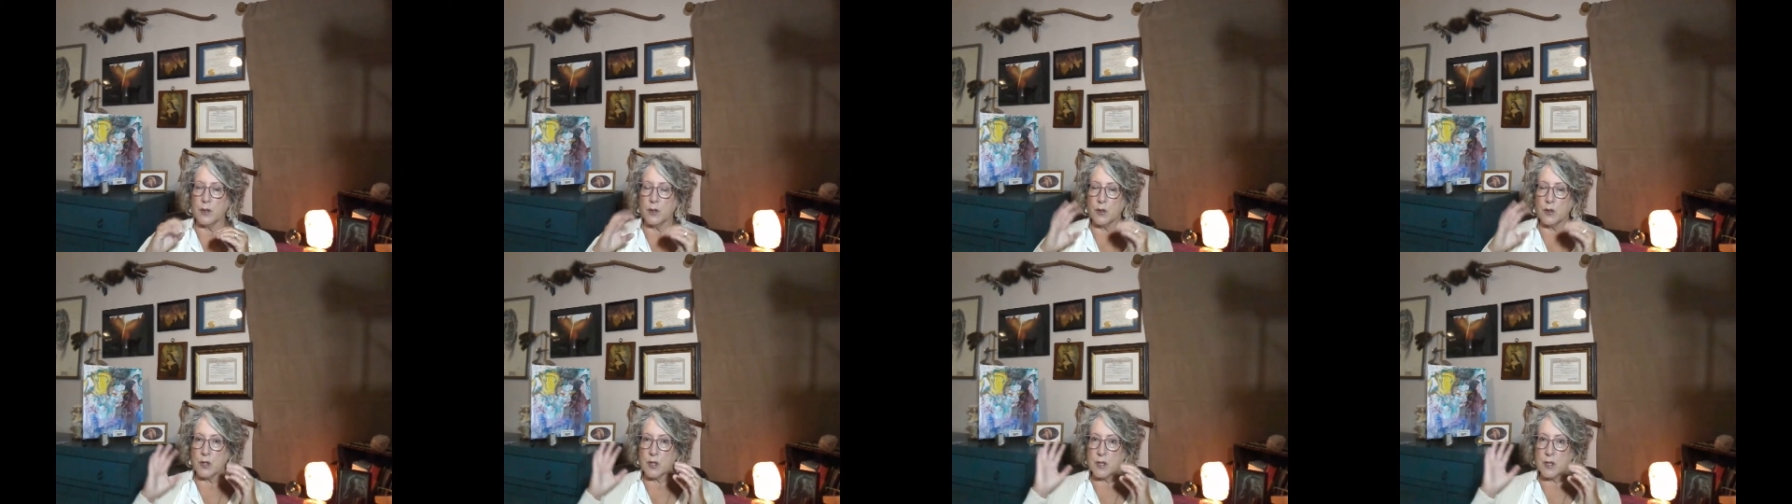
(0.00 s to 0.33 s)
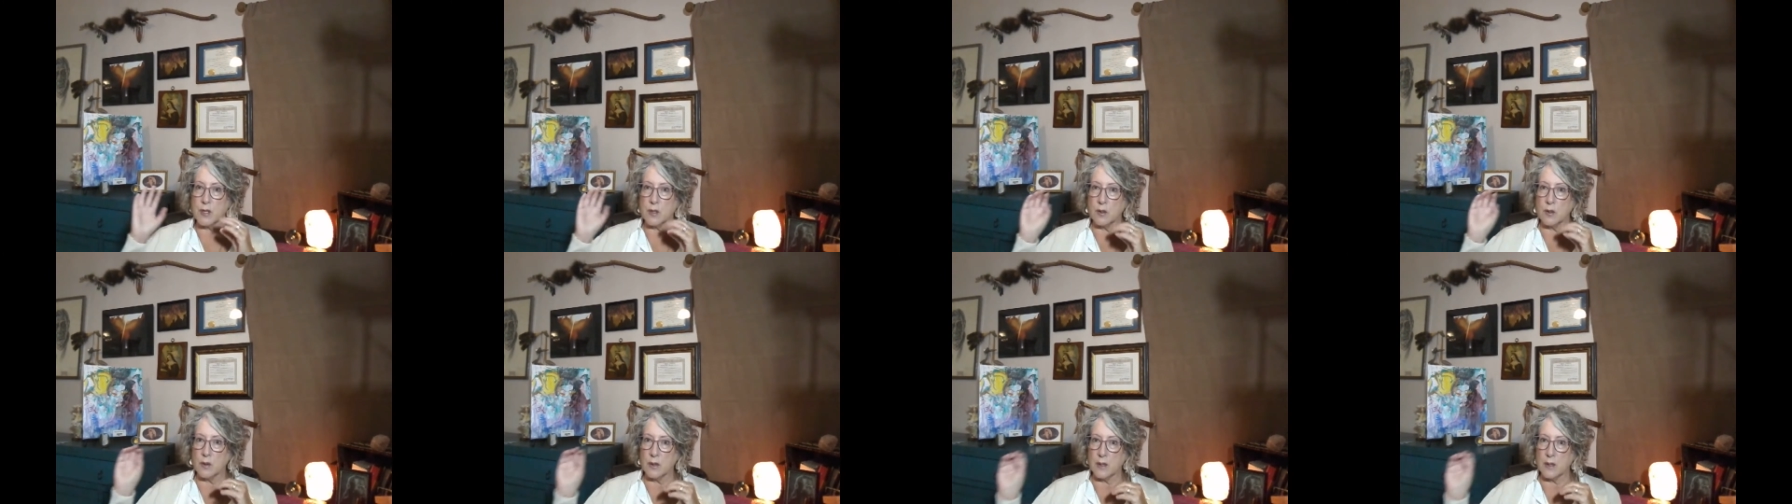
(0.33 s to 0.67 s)
You
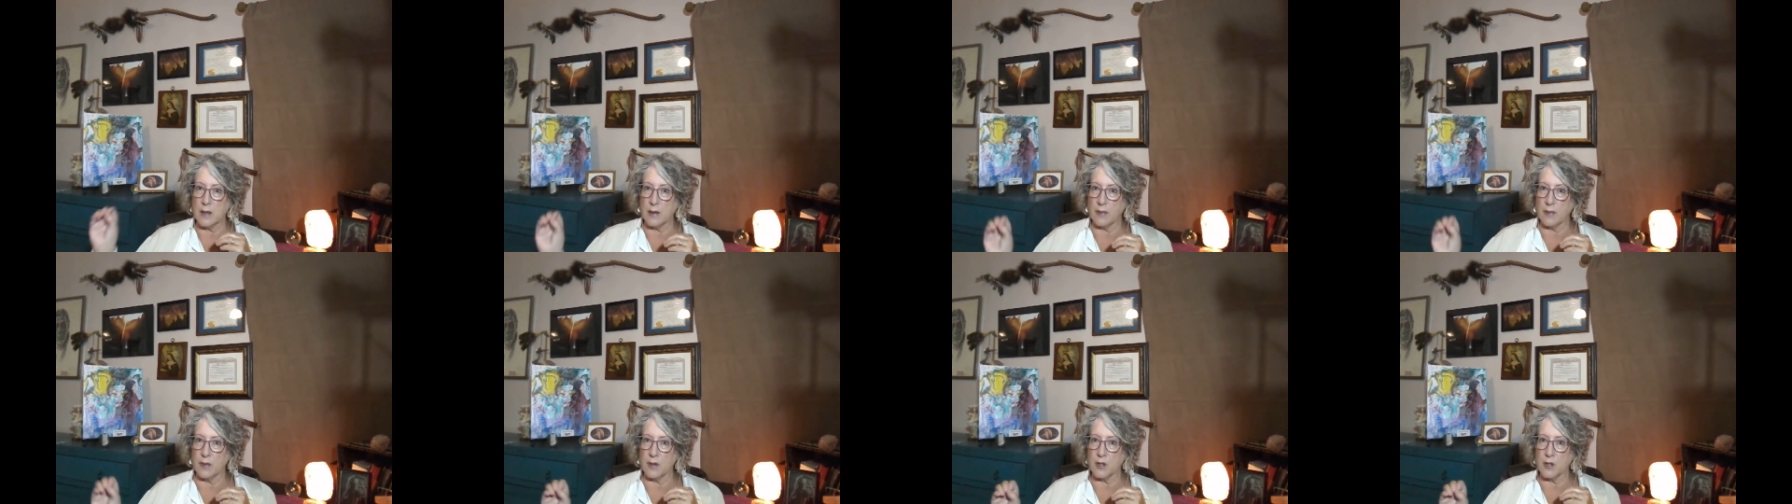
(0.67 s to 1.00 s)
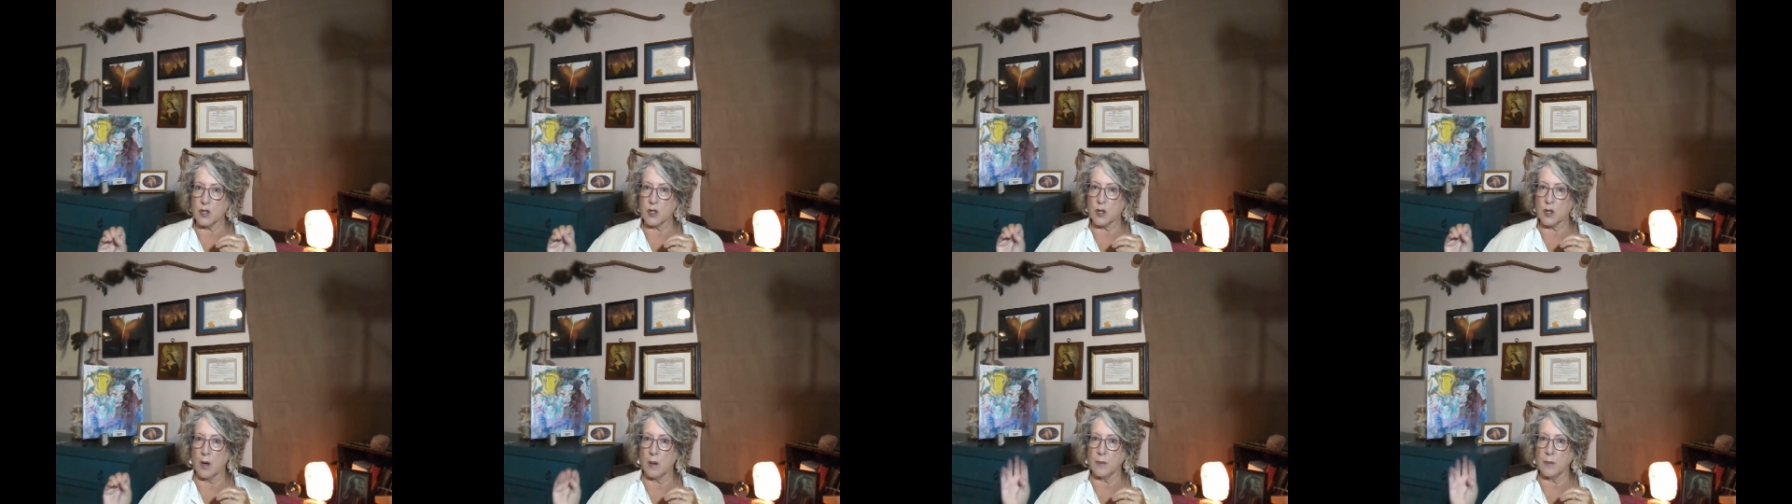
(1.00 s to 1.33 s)
still get the
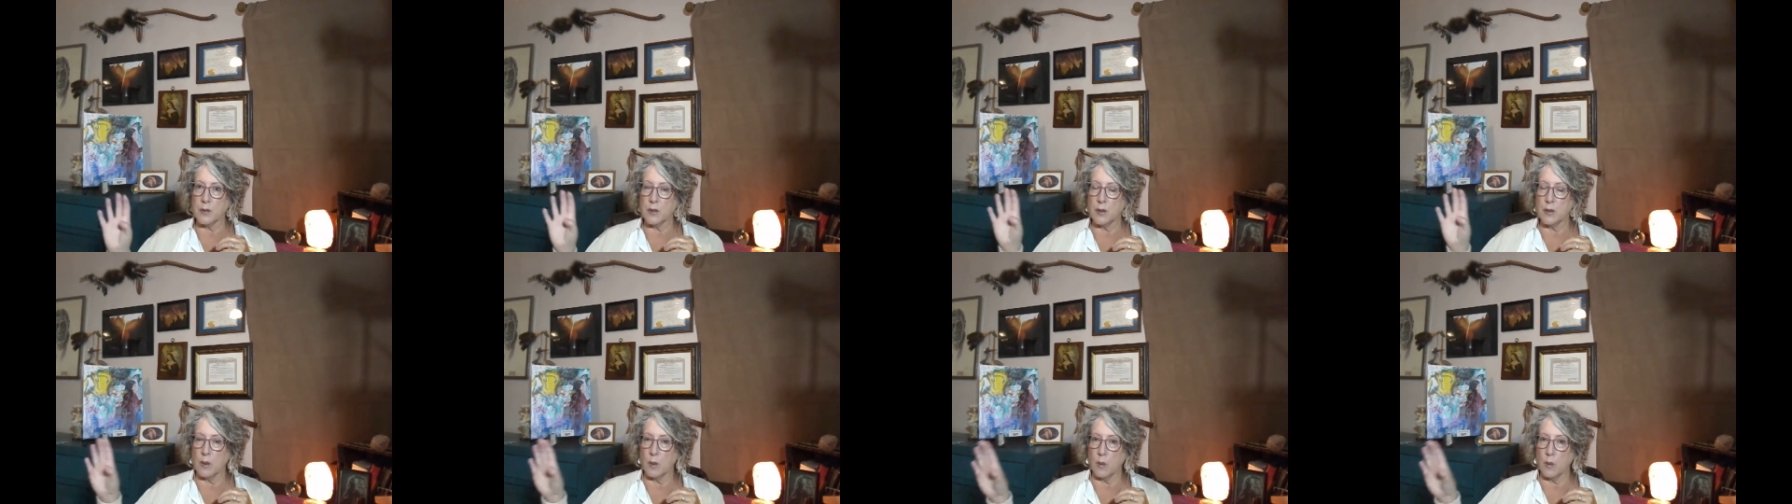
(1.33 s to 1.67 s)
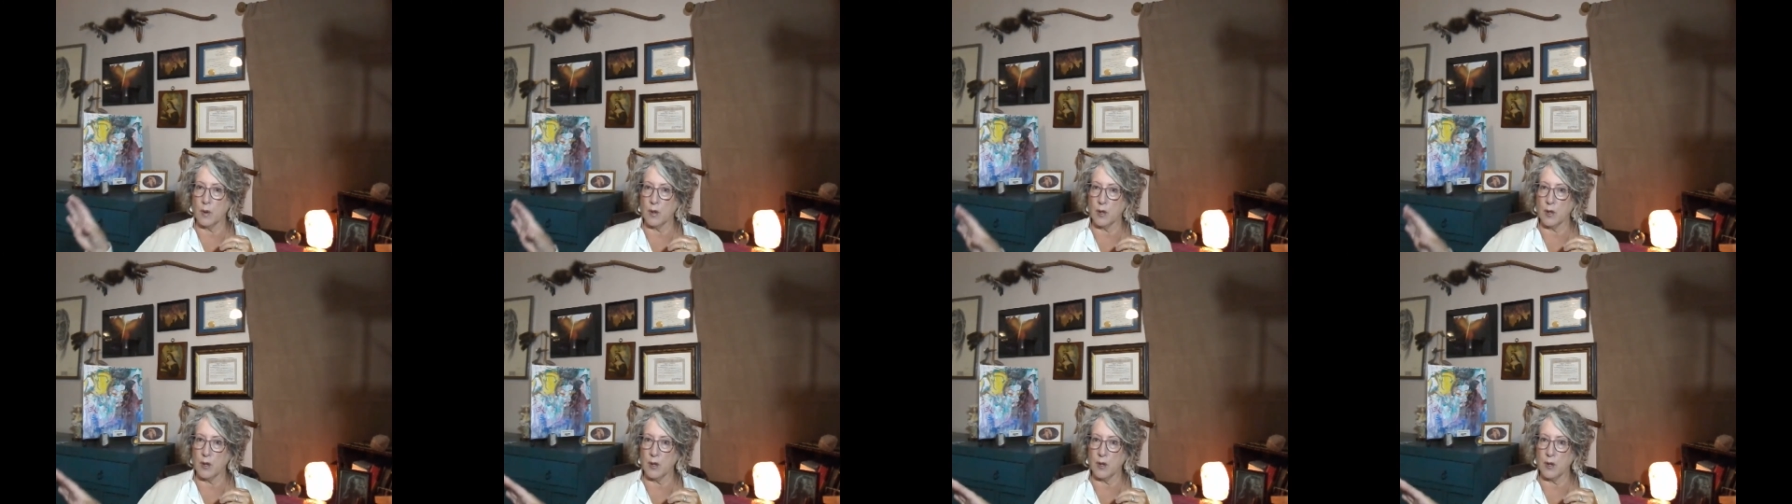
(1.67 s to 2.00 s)
job, so they want you